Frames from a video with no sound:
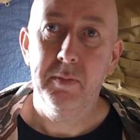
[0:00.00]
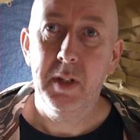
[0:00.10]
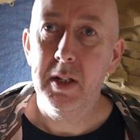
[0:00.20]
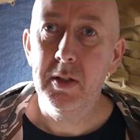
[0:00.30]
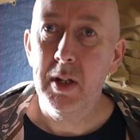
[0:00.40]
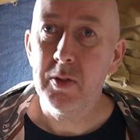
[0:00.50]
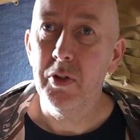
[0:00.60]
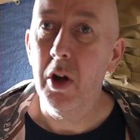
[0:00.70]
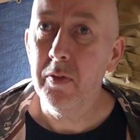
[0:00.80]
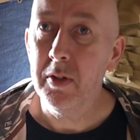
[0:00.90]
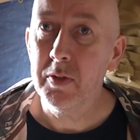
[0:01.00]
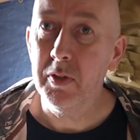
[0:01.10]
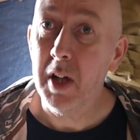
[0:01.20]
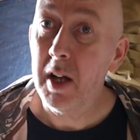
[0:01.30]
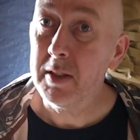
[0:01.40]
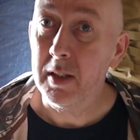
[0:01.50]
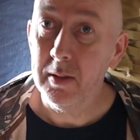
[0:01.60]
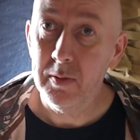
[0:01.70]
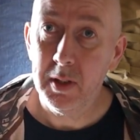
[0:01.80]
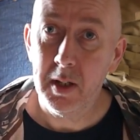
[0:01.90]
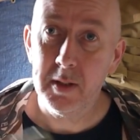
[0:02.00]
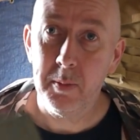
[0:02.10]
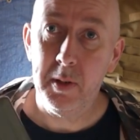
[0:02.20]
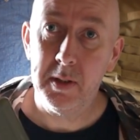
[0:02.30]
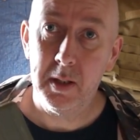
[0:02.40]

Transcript: That's for nothing. It's fantastic piece